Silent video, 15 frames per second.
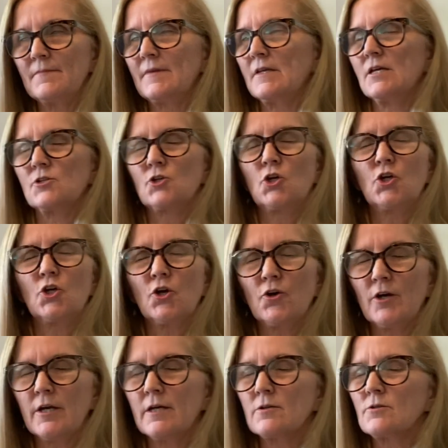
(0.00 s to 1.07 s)
It's
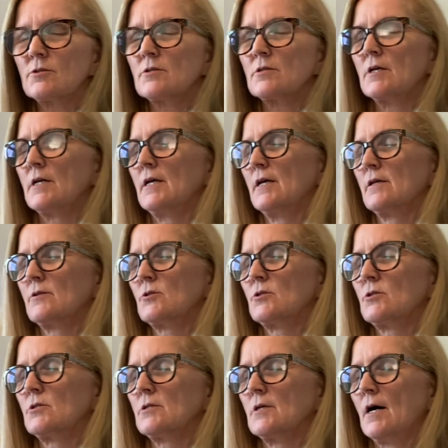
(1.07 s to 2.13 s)
curious.
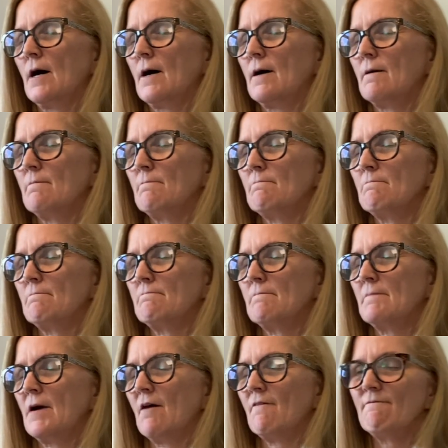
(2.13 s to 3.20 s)
It's
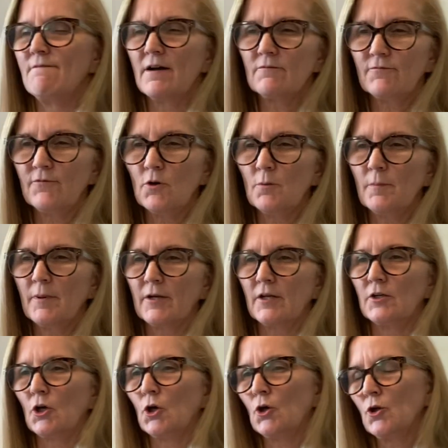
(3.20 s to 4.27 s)
eventful, but in
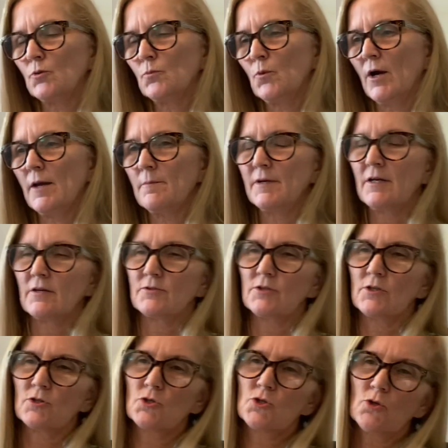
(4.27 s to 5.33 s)
a good way, because
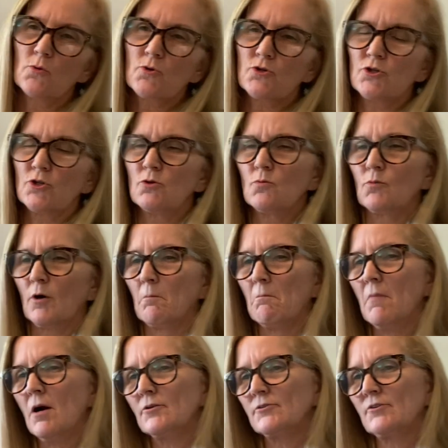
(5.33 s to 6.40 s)
it's social. We're
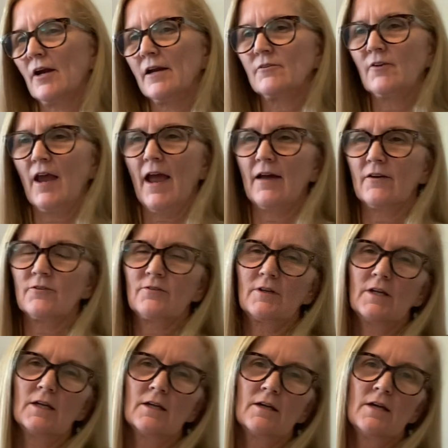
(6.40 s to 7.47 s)

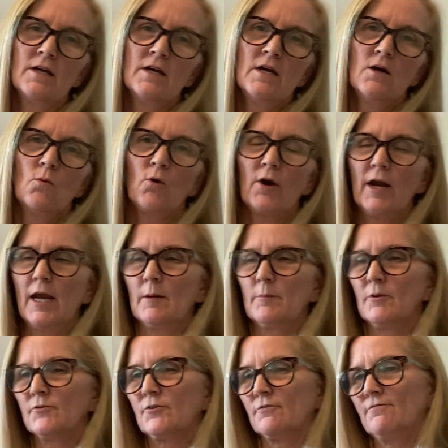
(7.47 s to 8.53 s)
multitasking. We're
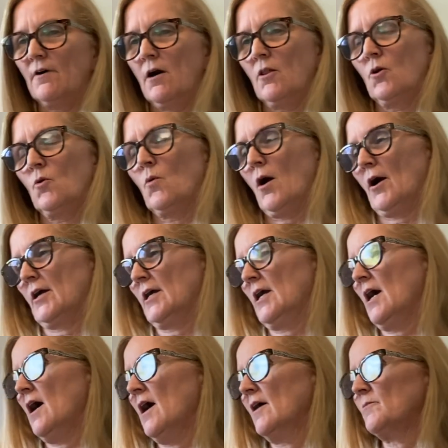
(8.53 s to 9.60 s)
able to follow our
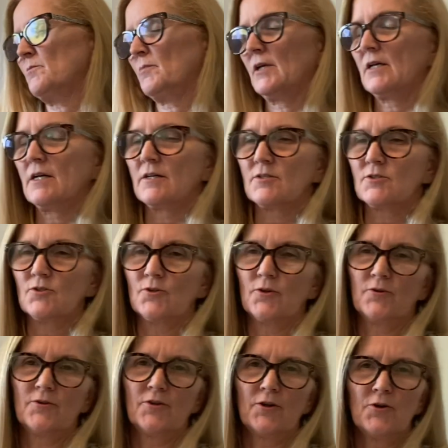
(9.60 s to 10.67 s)
gut because
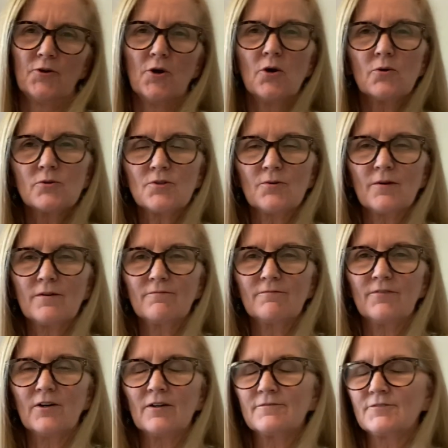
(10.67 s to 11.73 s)
the nodes are
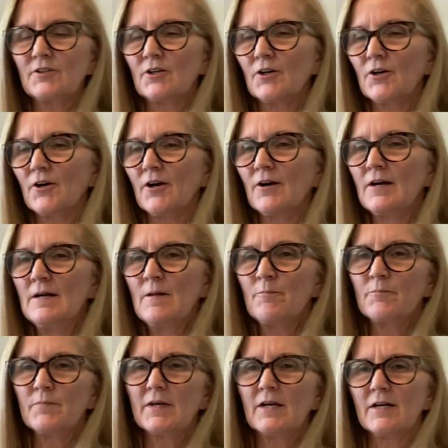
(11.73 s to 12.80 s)
involved here,
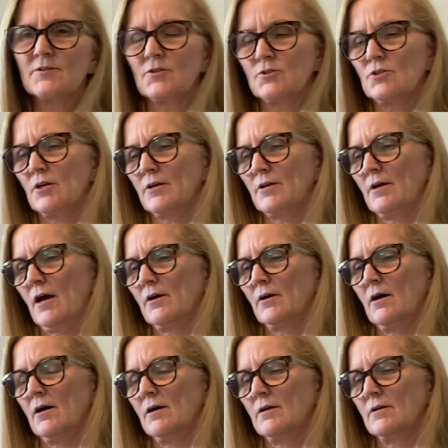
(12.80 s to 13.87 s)
because it's
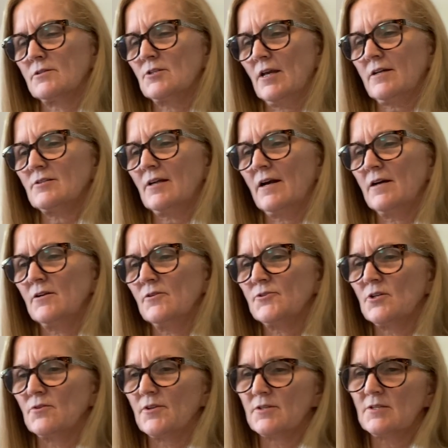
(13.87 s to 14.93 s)
a sextile to
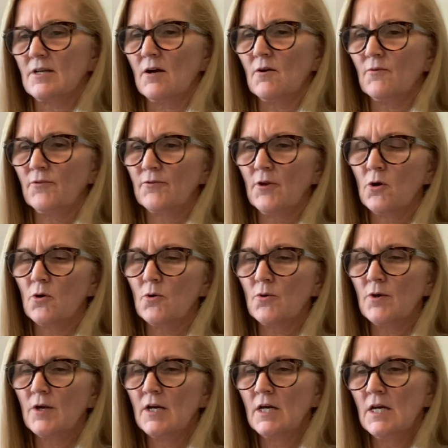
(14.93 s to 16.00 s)
the South
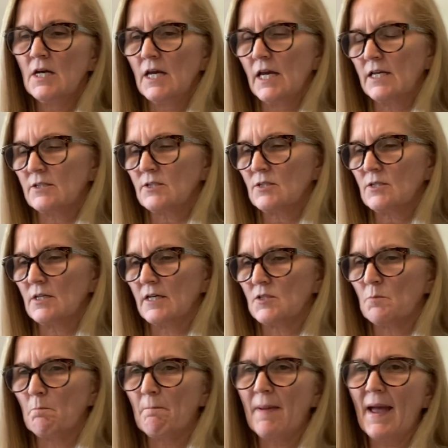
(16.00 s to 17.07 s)
Node. It's
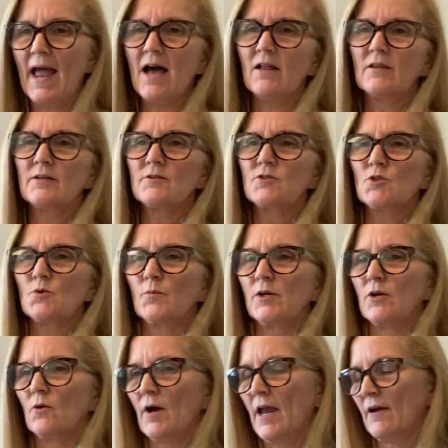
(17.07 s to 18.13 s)
balanced. We
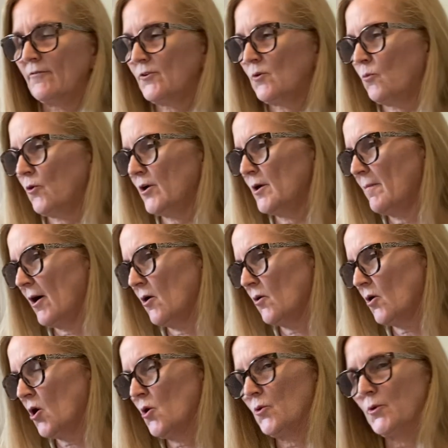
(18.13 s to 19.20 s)
don't have to worry about
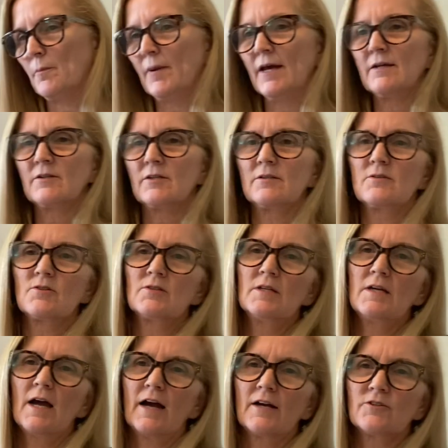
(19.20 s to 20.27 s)

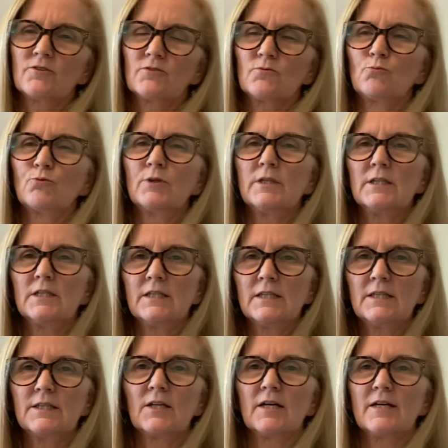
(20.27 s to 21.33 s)
codependency. I just really
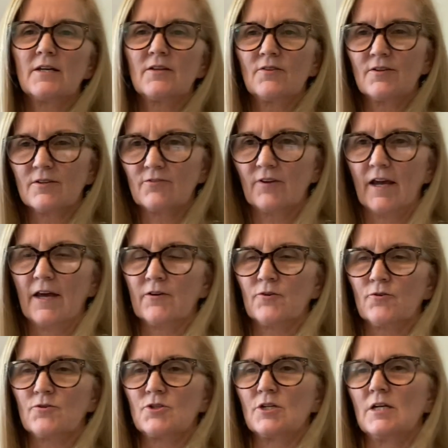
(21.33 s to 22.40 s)
like this
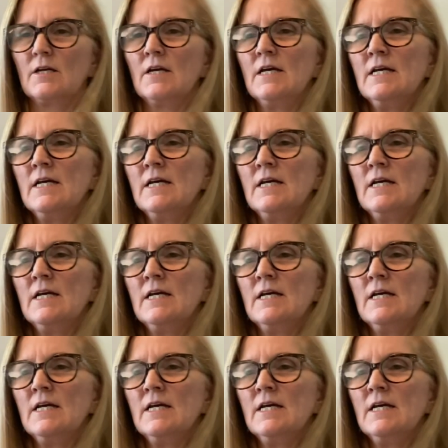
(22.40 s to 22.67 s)
energy.